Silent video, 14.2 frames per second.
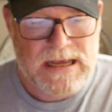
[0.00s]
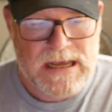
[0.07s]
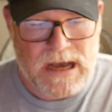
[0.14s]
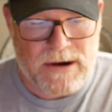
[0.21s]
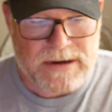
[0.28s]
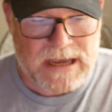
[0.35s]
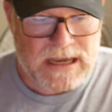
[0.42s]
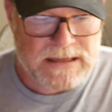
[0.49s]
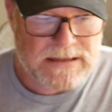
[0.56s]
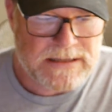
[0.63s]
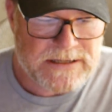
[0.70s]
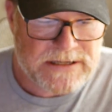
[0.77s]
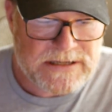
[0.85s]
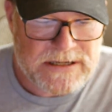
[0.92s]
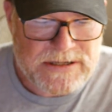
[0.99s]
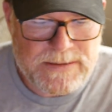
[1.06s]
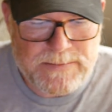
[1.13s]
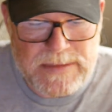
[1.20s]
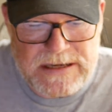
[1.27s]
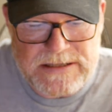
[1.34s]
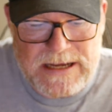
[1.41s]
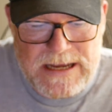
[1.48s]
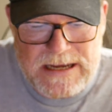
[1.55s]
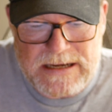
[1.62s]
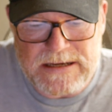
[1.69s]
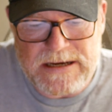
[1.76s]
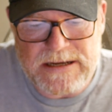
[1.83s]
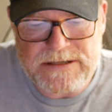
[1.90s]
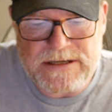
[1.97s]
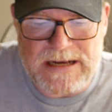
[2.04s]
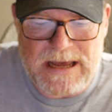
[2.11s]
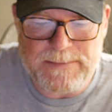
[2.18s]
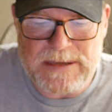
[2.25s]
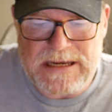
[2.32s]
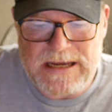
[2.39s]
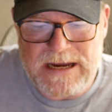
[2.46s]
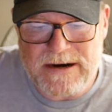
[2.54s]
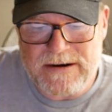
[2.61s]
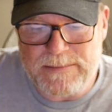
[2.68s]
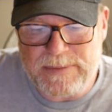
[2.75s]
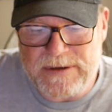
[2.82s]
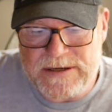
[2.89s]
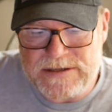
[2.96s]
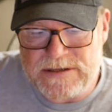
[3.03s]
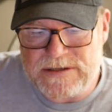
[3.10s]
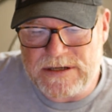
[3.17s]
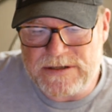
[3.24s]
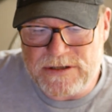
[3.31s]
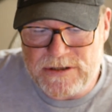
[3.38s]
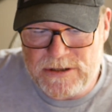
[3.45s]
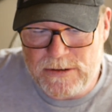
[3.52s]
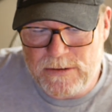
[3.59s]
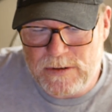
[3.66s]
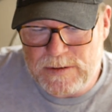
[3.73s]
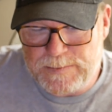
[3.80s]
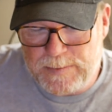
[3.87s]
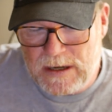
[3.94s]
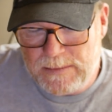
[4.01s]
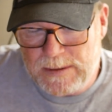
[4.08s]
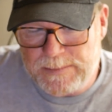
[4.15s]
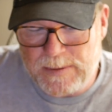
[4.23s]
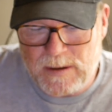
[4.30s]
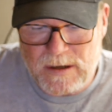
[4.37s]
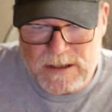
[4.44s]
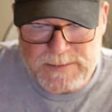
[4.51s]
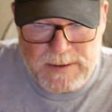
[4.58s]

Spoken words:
Okay, the decision means handguns cannot be carried in places such as zoos, public parks,